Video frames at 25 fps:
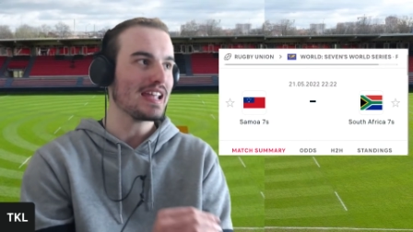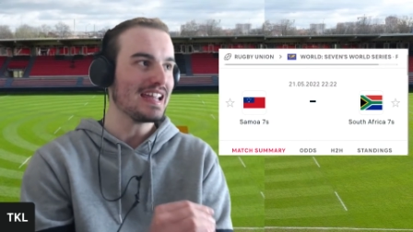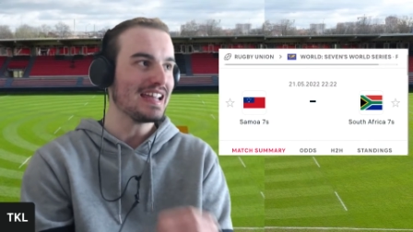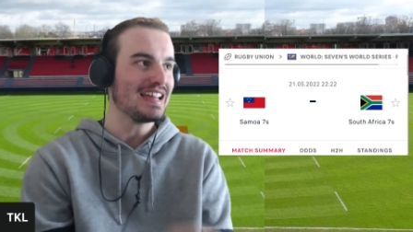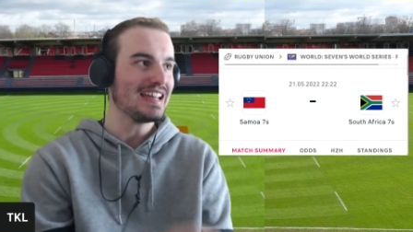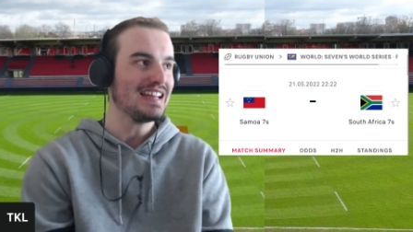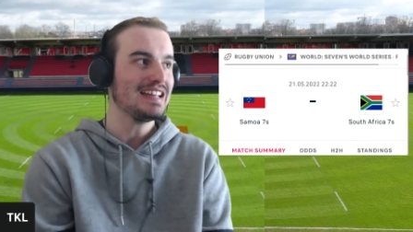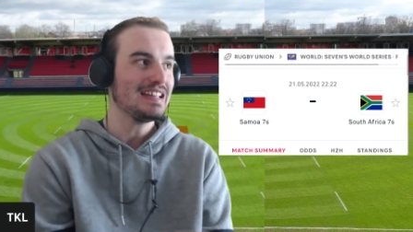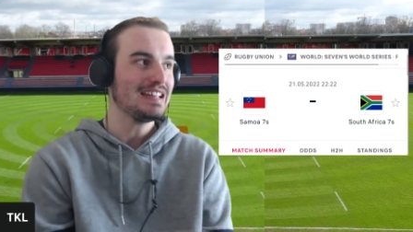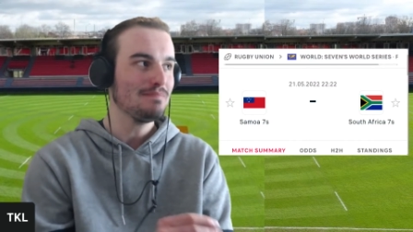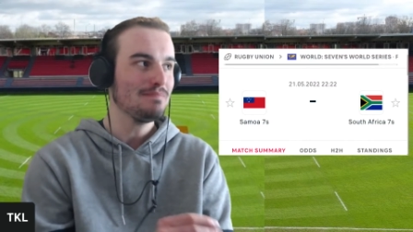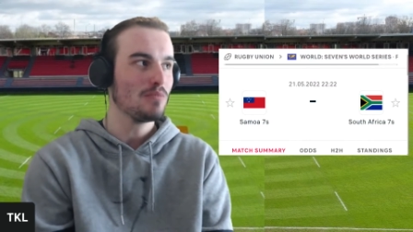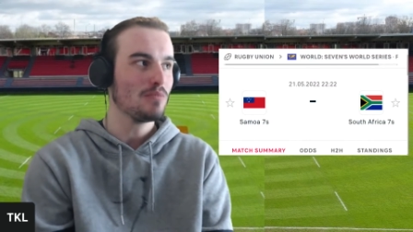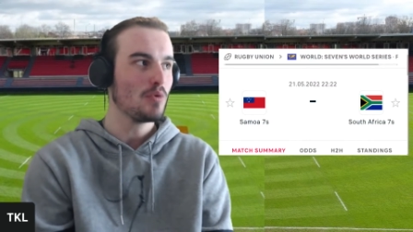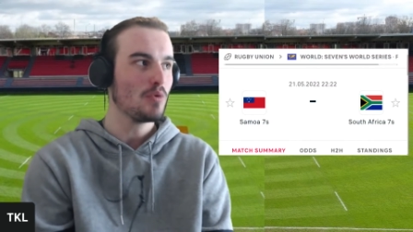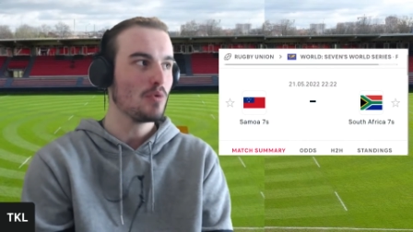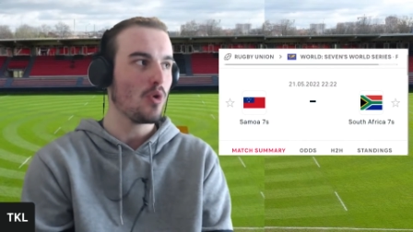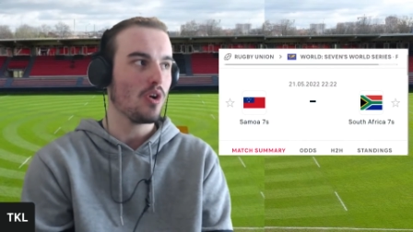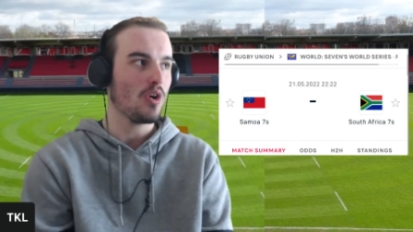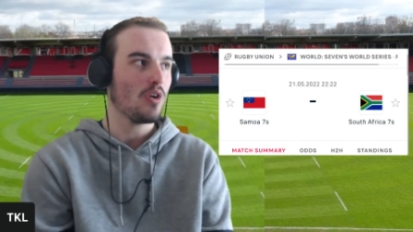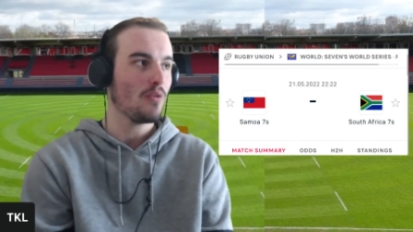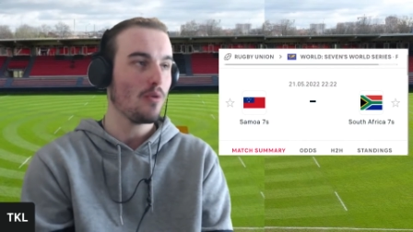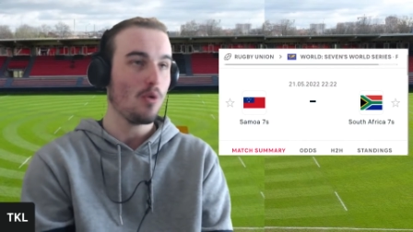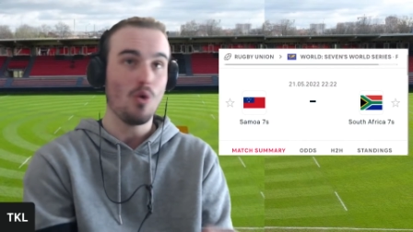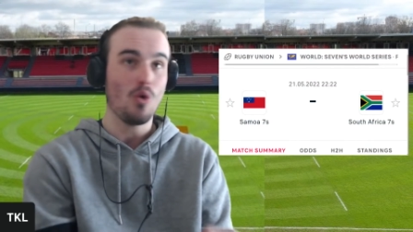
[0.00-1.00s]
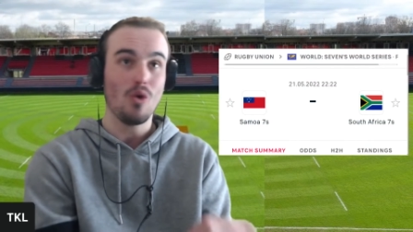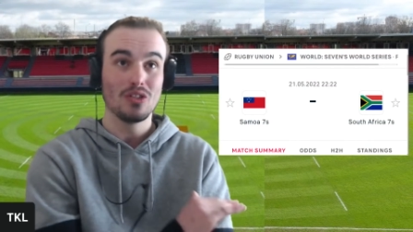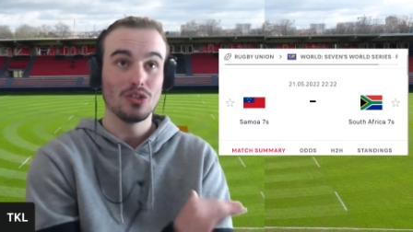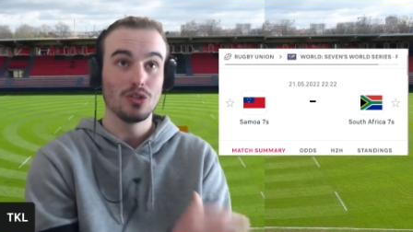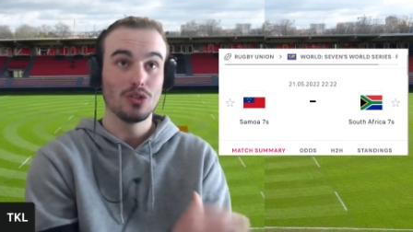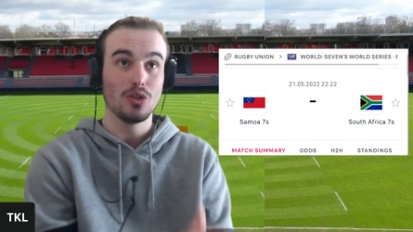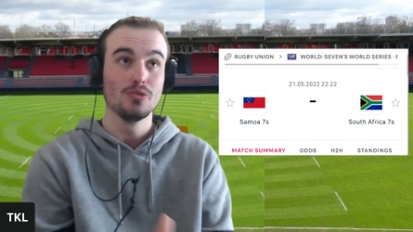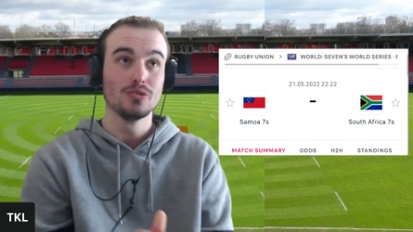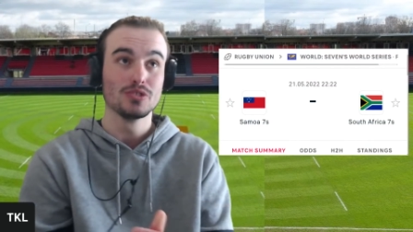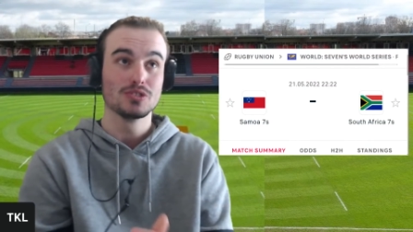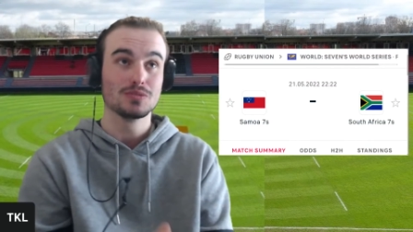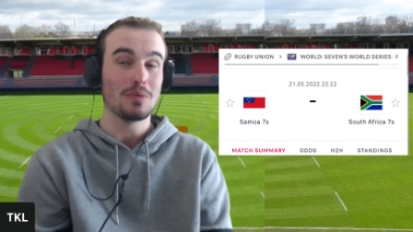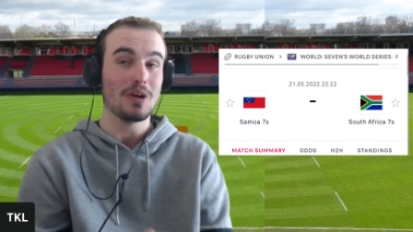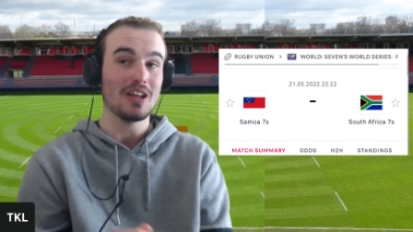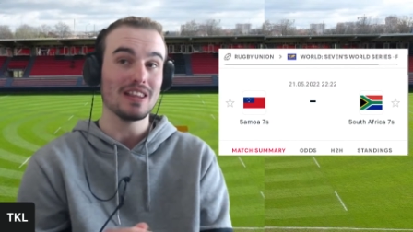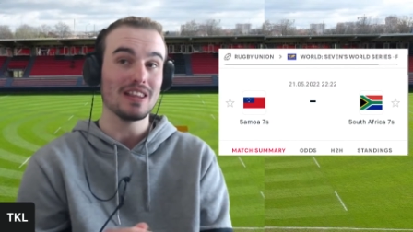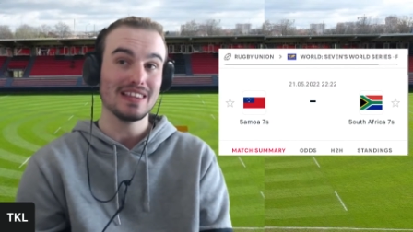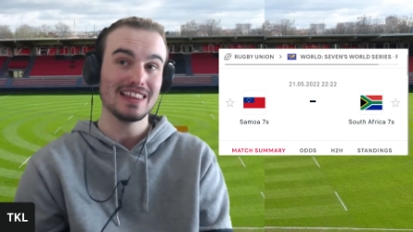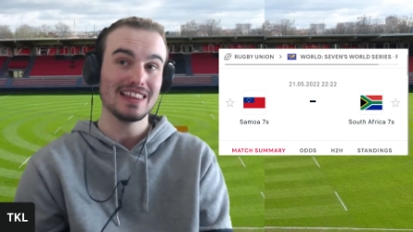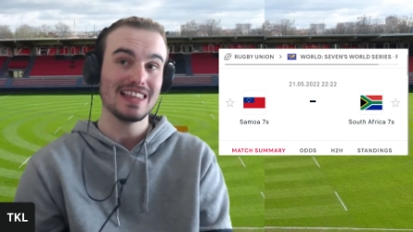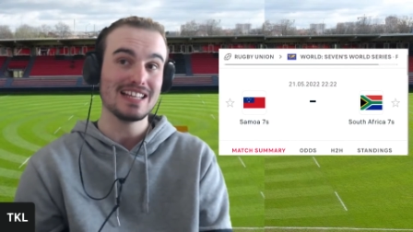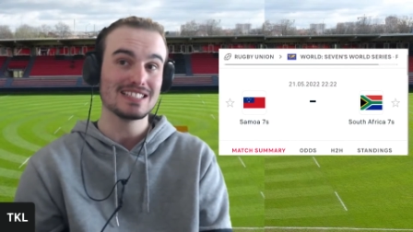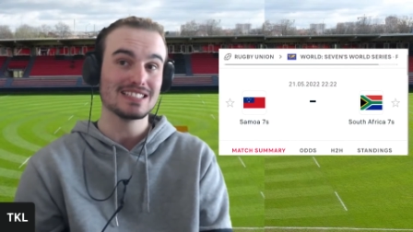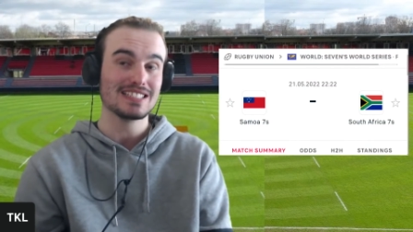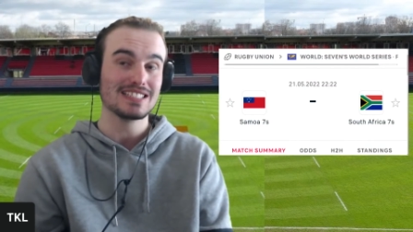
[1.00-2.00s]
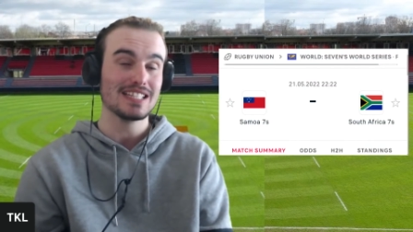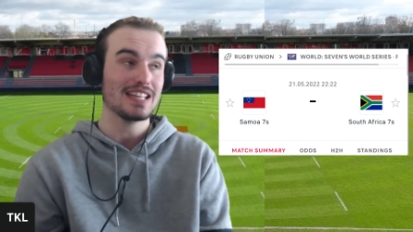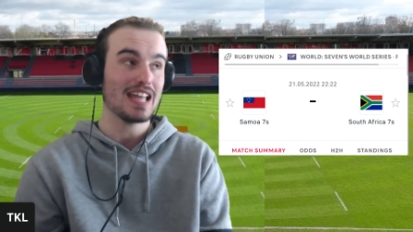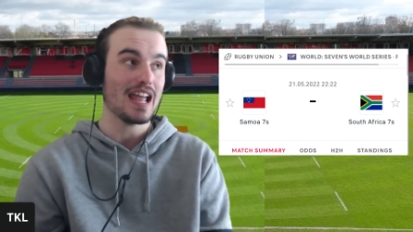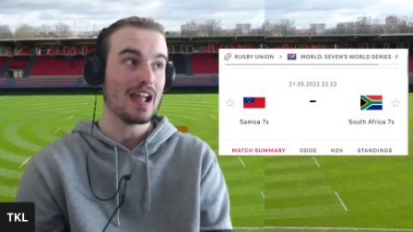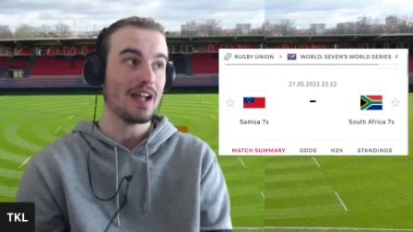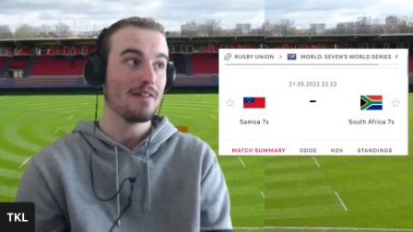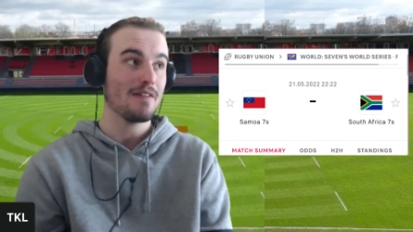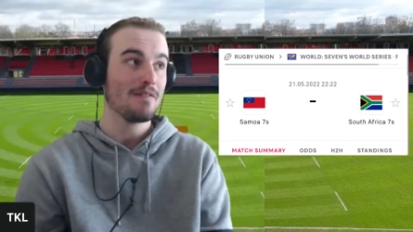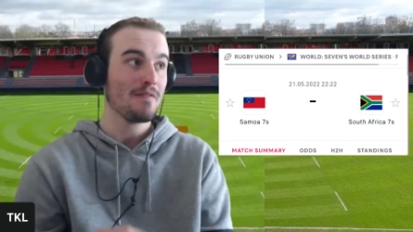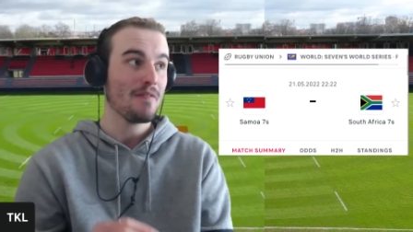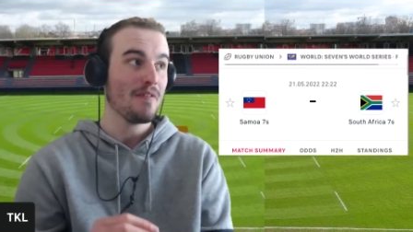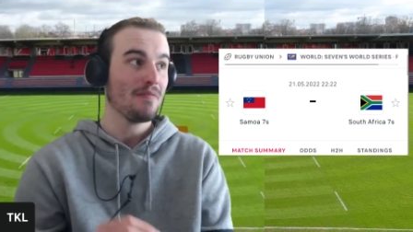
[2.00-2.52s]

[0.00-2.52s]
any more or lose by less than that,